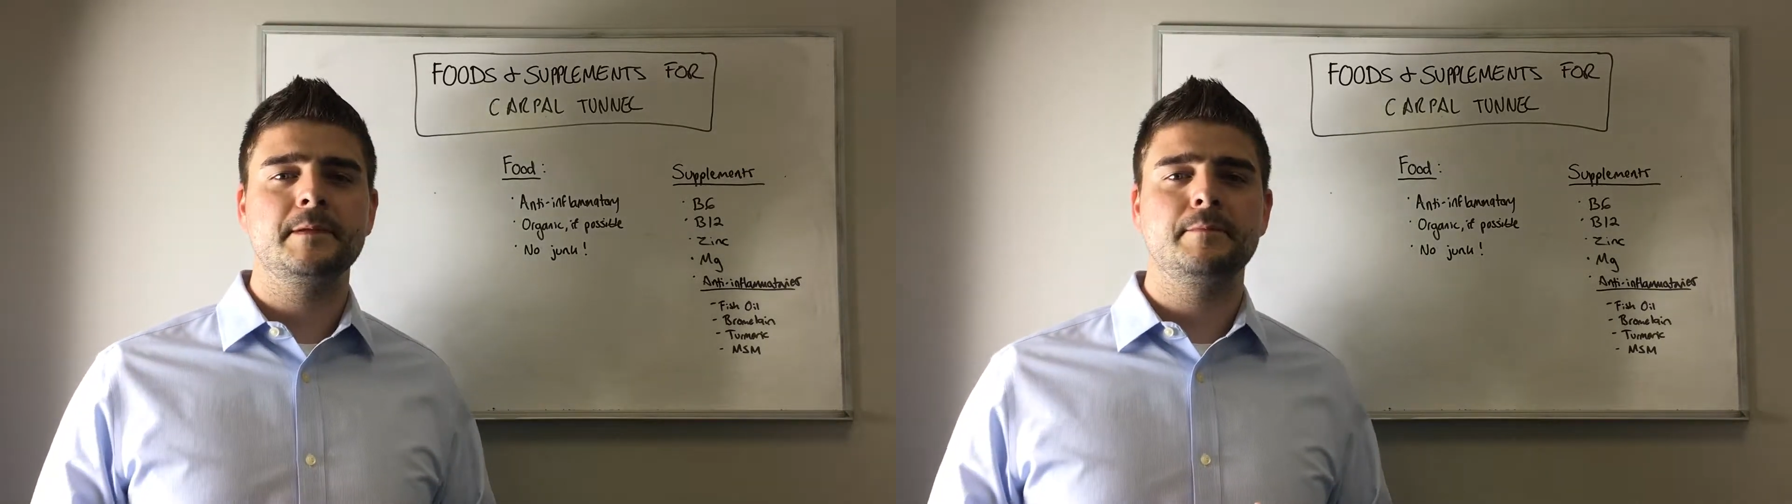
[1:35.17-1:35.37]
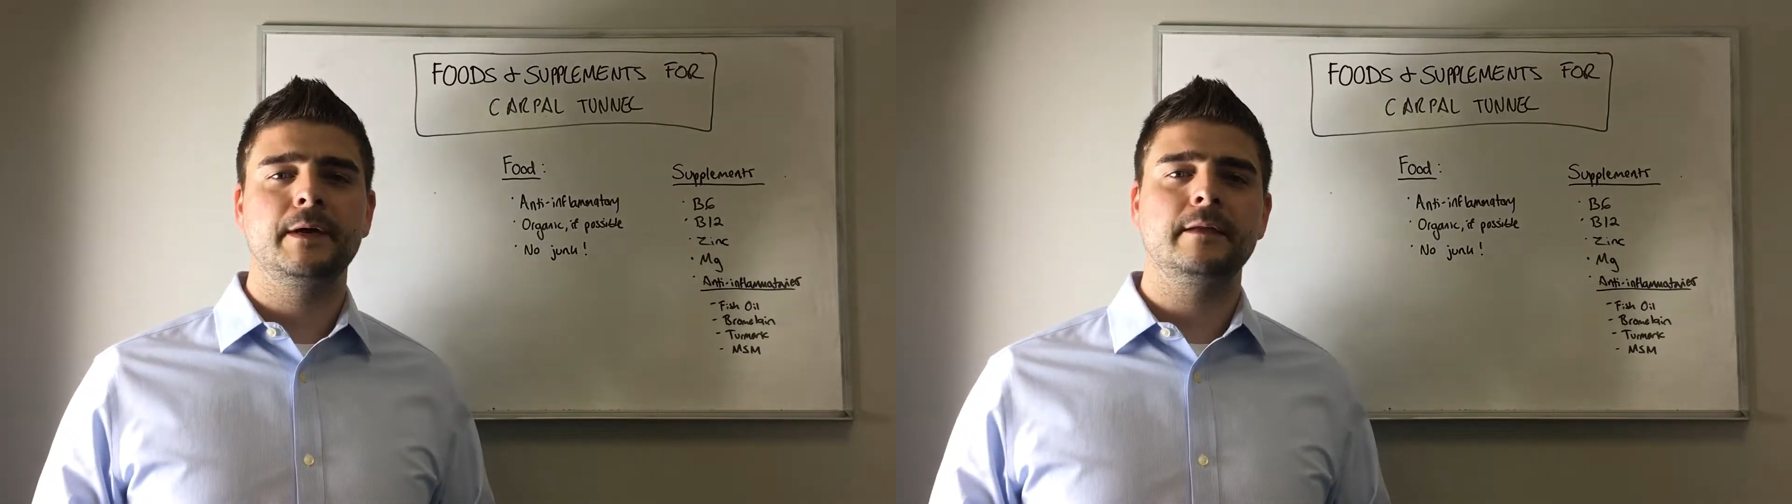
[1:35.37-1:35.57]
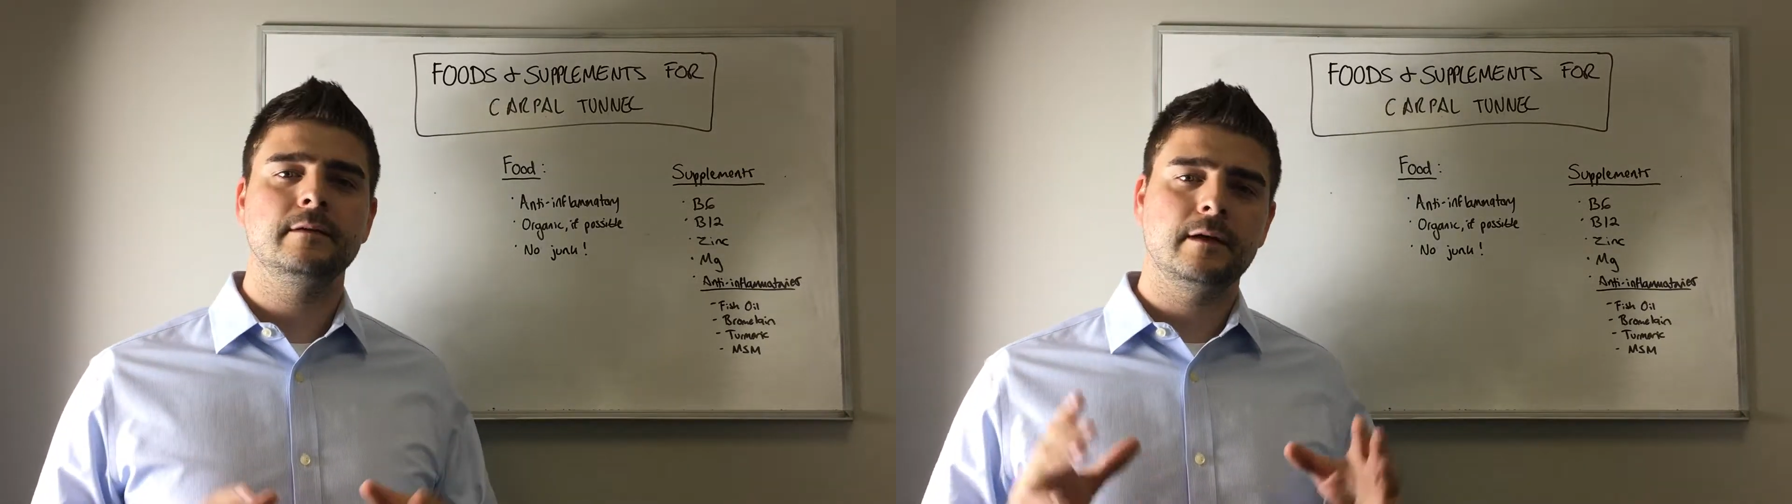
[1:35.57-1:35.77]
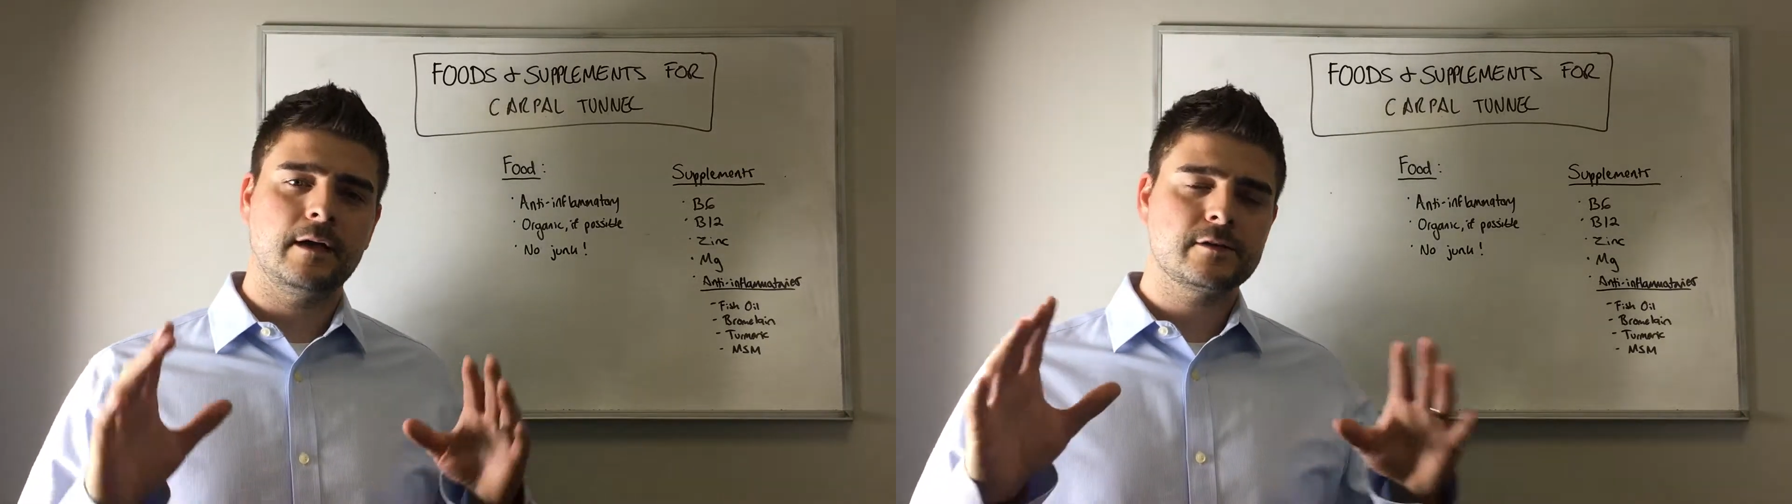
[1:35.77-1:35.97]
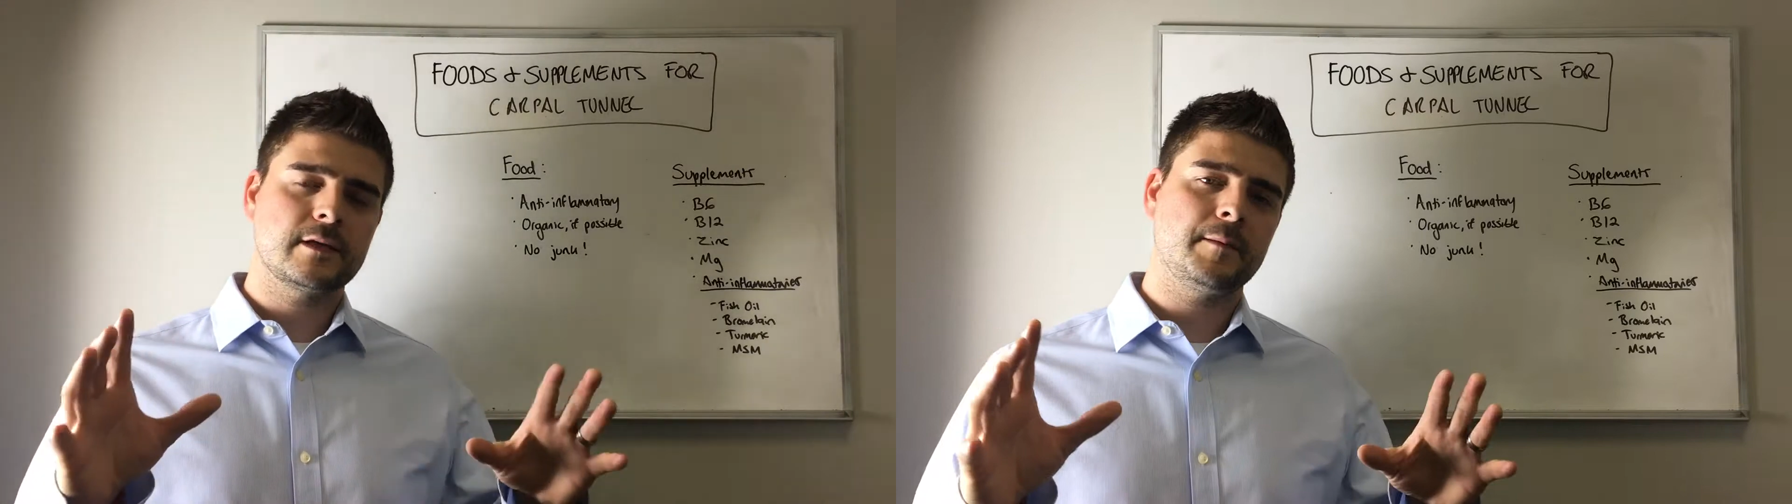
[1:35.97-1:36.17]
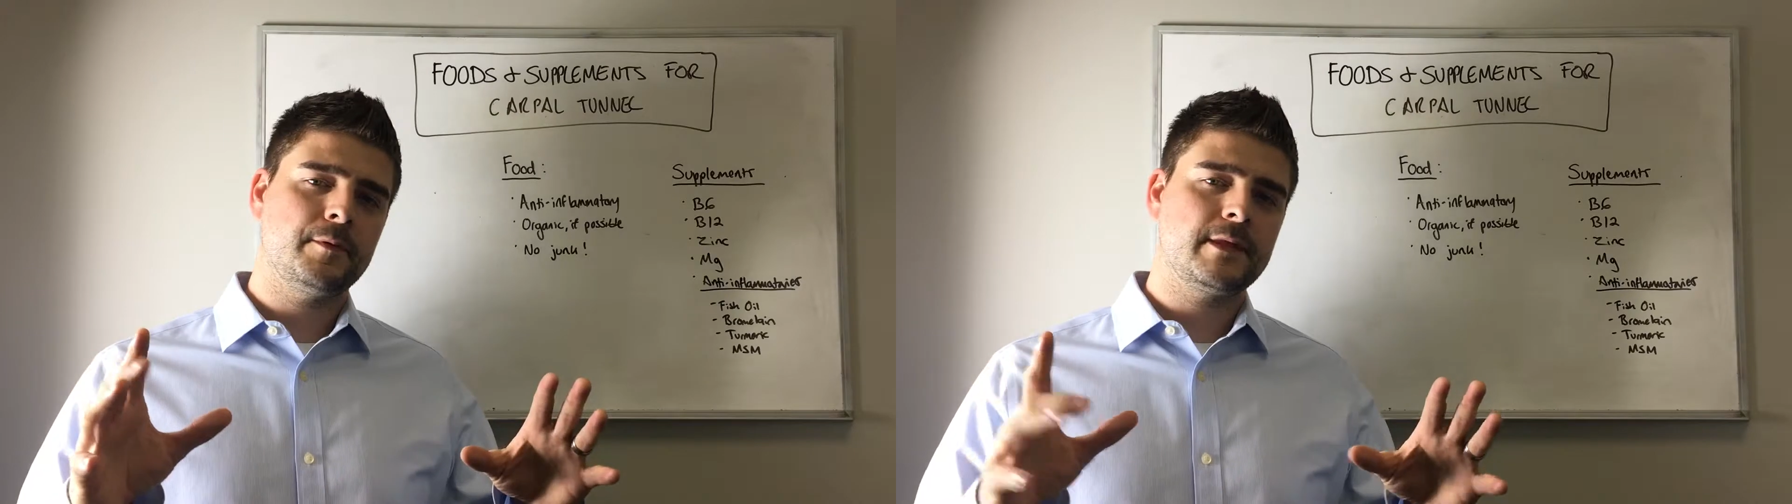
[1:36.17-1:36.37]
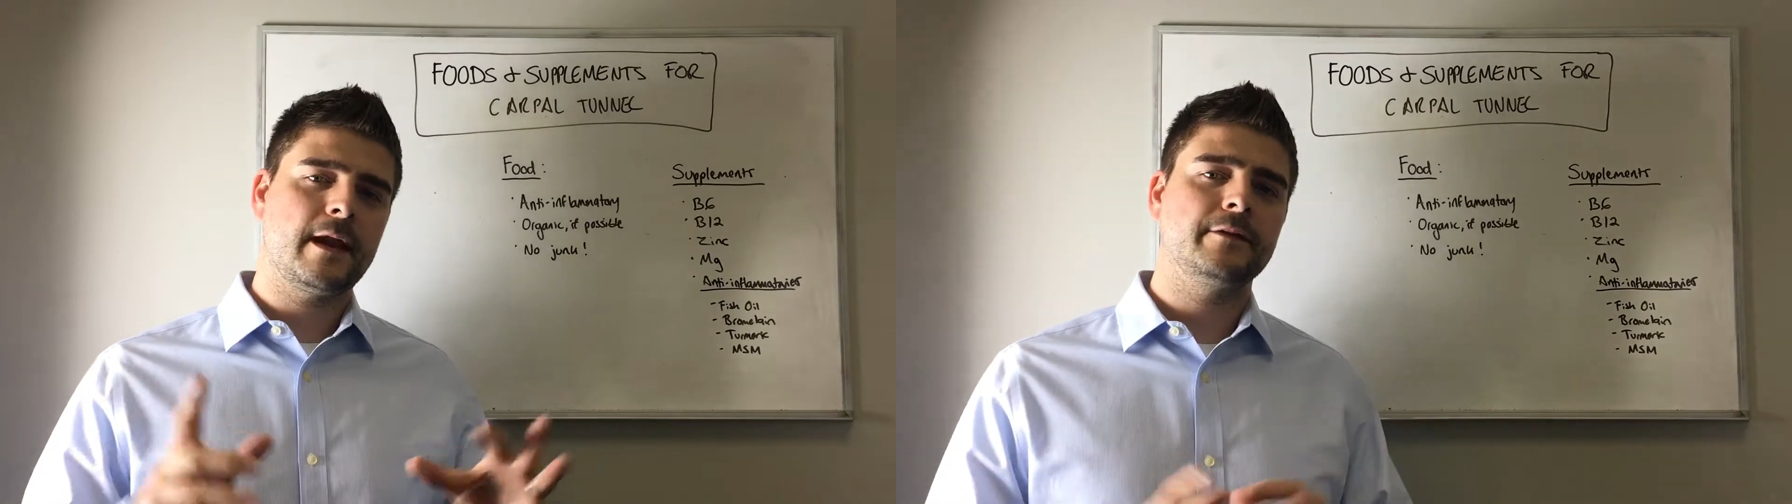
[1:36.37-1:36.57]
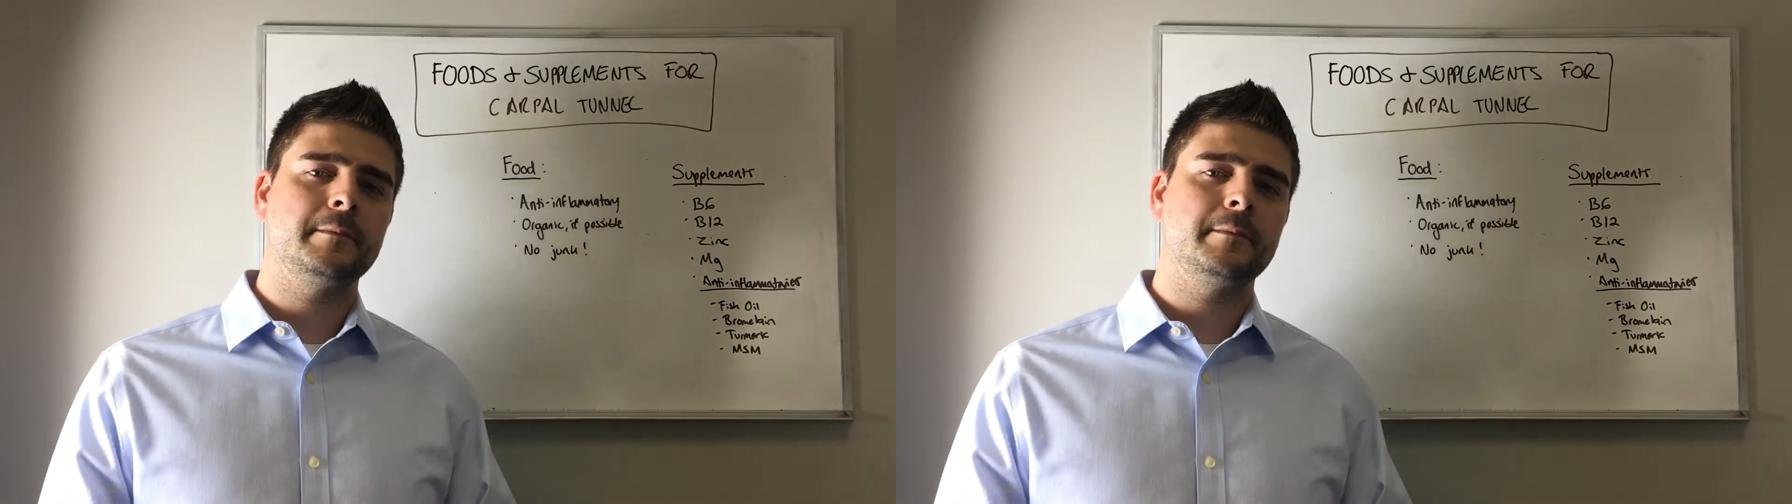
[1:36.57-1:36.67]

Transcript: But I'll just kind of put that out